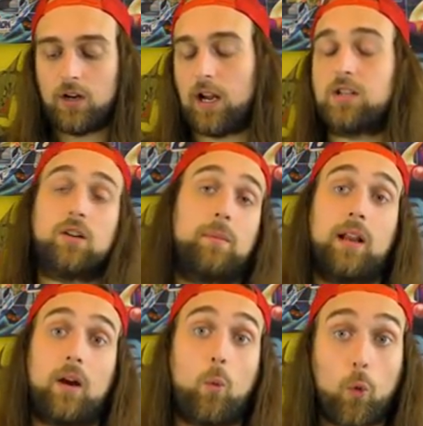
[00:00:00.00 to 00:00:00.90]
You guys are gonna
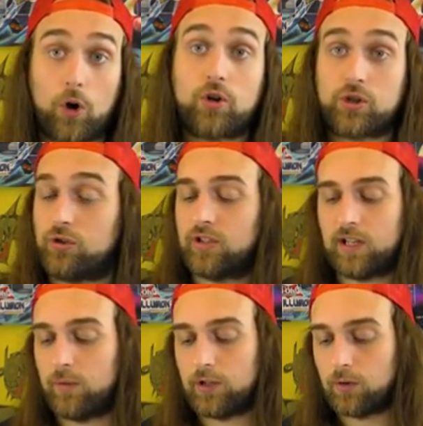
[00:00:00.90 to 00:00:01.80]
be like, where's your
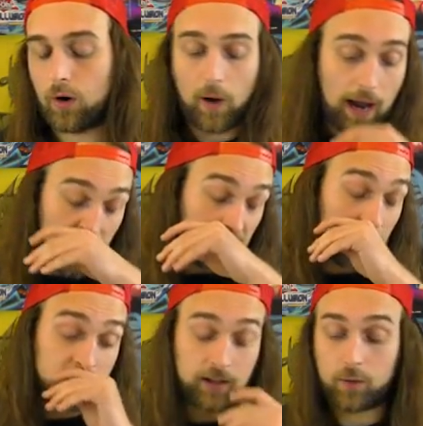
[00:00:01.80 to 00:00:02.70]
Delinquent Duo? I had to
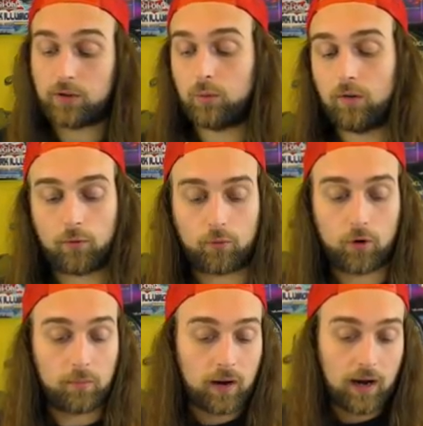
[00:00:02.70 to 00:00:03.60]
cut Delinquent Duo for
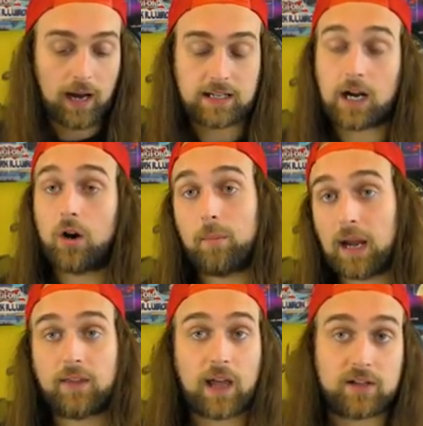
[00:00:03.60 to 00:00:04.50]
room. I got tired of
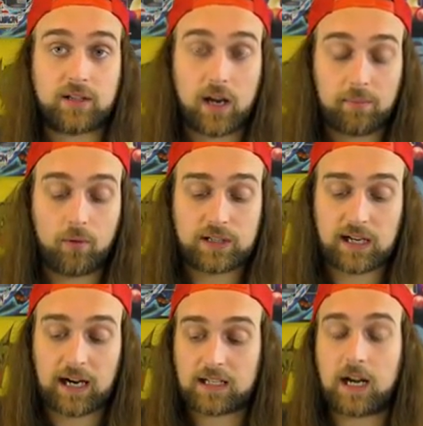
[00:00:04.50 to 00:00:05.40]
paying a 1,000 life points
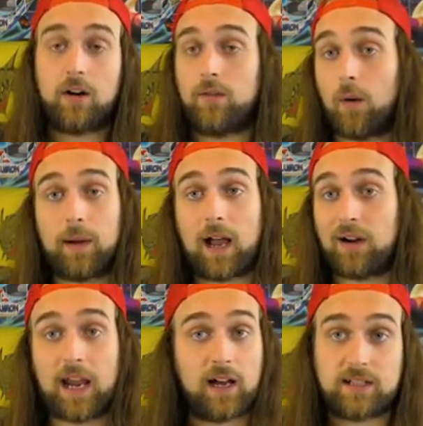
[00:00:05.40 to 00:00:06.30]
and I got tired of helping
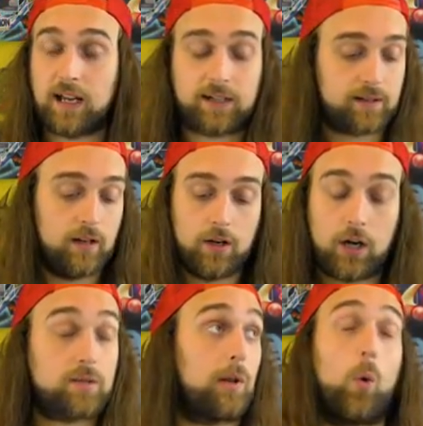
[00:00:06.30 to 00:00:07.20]
out Chaos decks. You
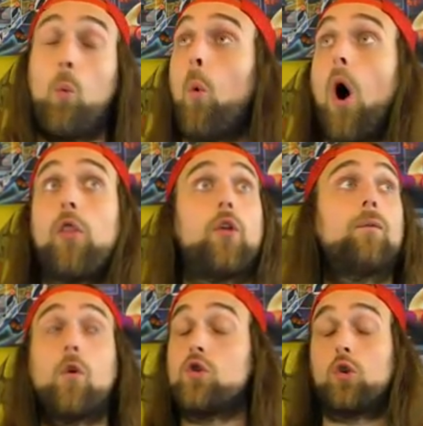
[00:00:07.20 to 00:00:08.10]
guys would be like, what the
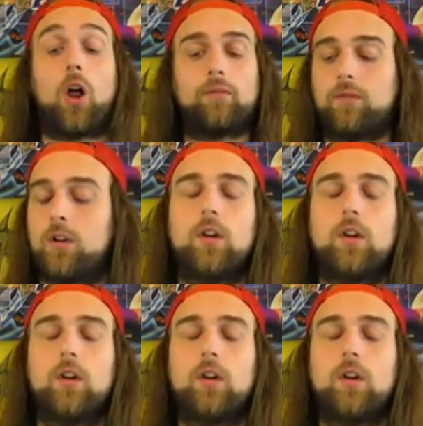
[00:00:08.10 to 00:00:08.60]
fuck, you cut?